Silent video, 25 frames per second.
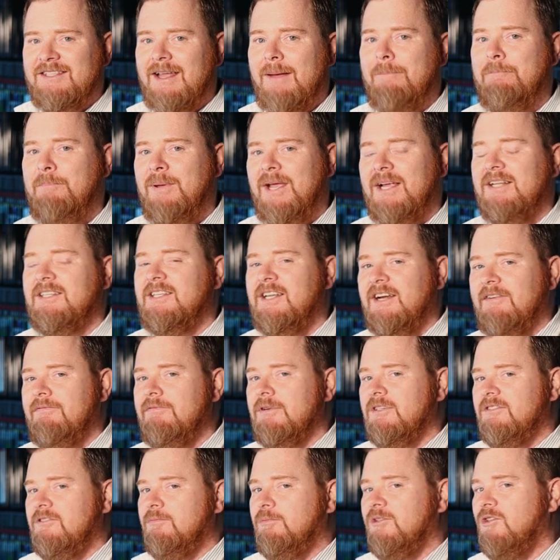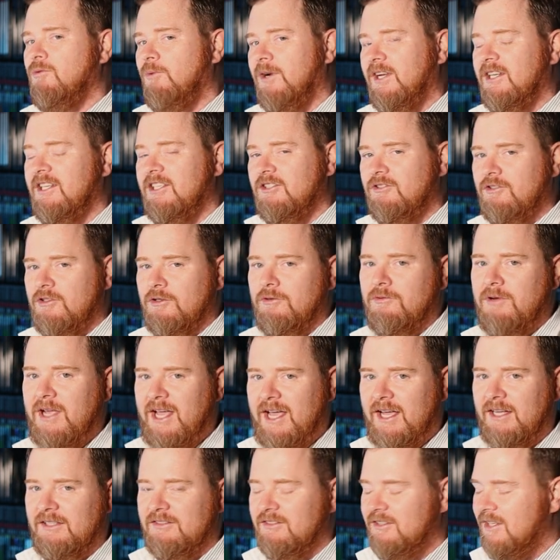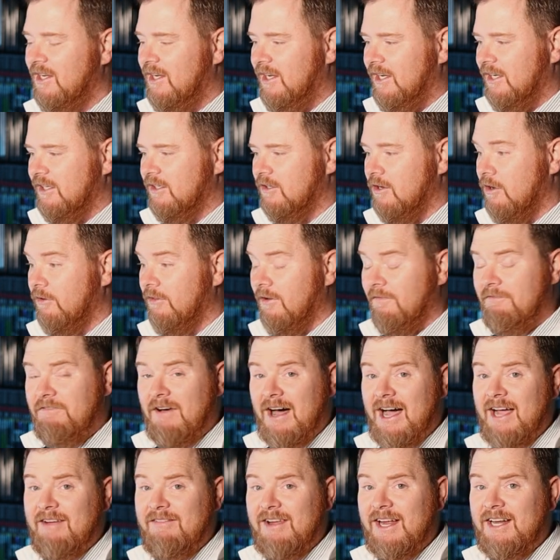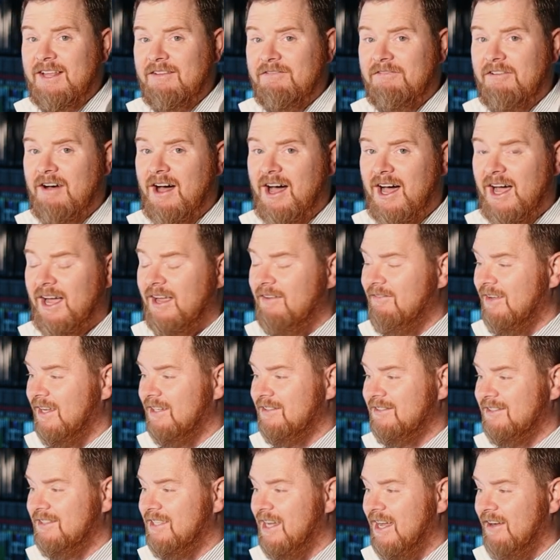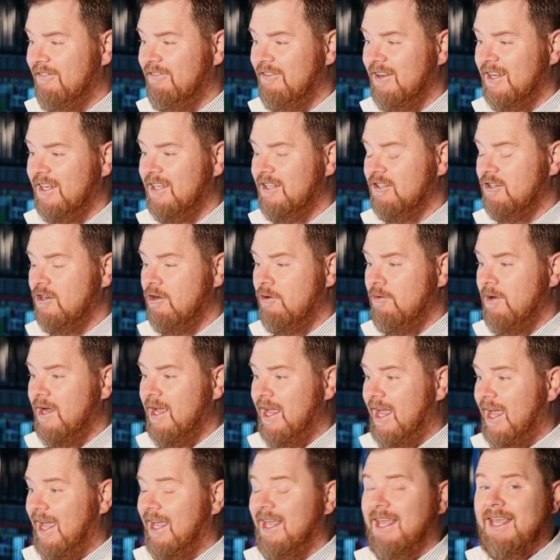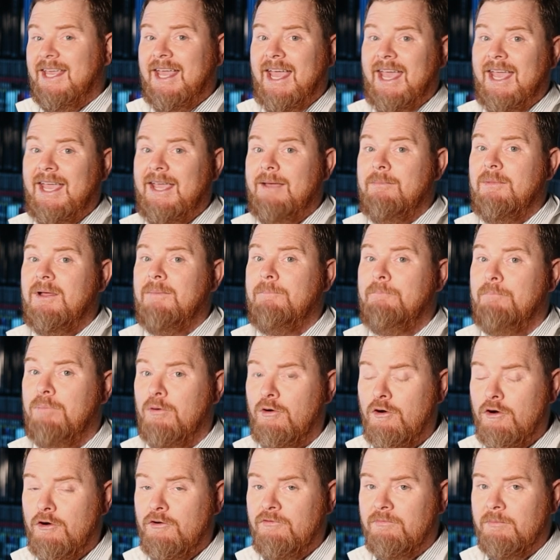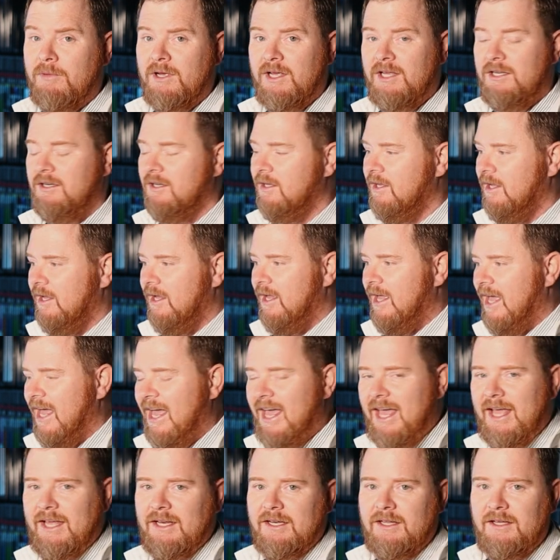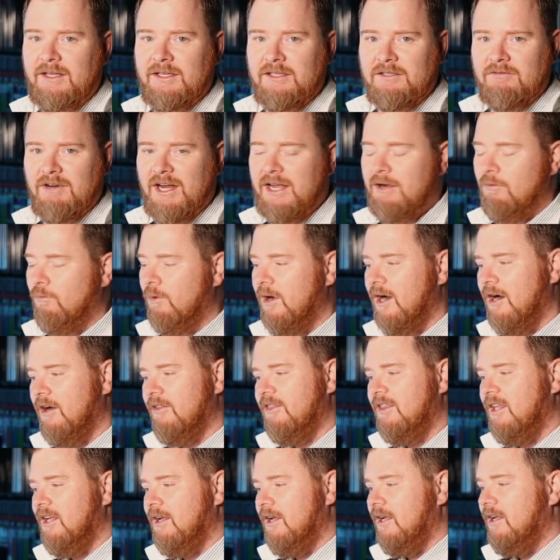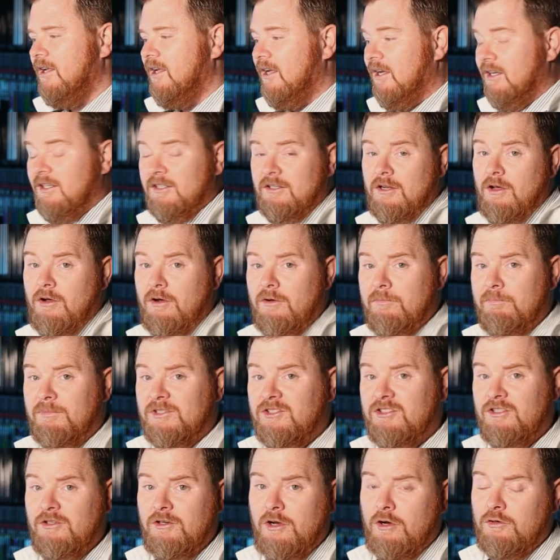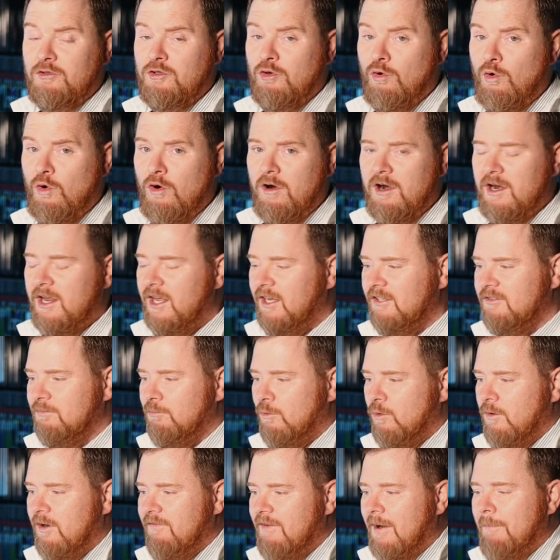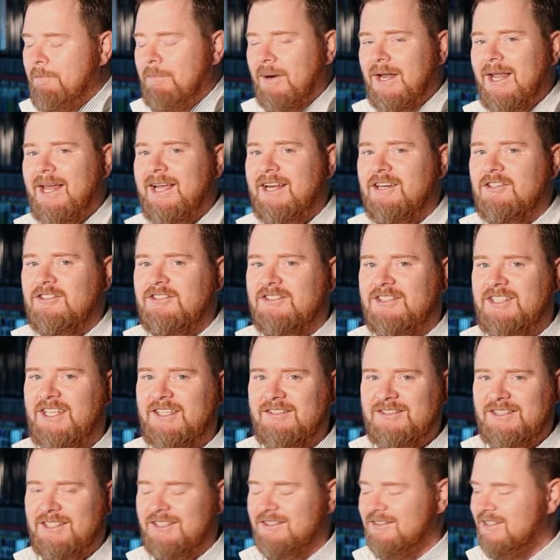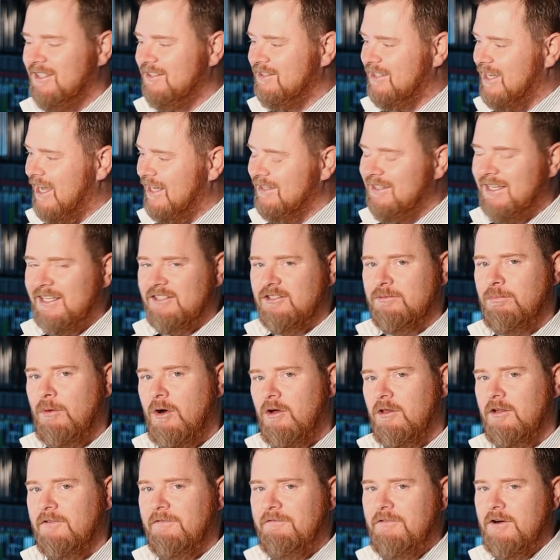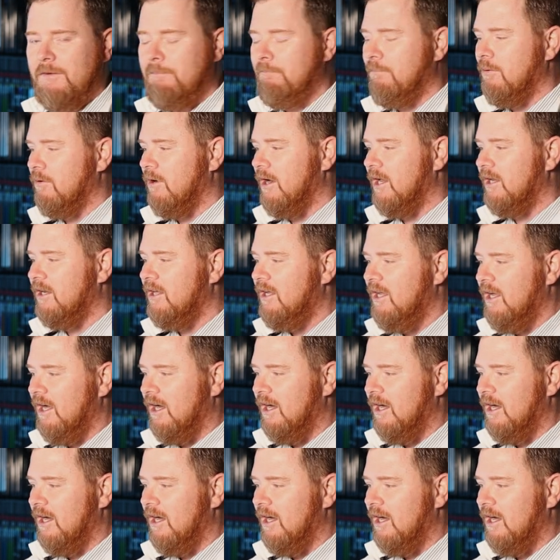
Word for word: is a big difference between these two heads. You know, the 585 is definitely, you know what, a game improvement head, right? Where the, you know, Mizuno Tour is more of a player's distance. It's got that smaller footprint.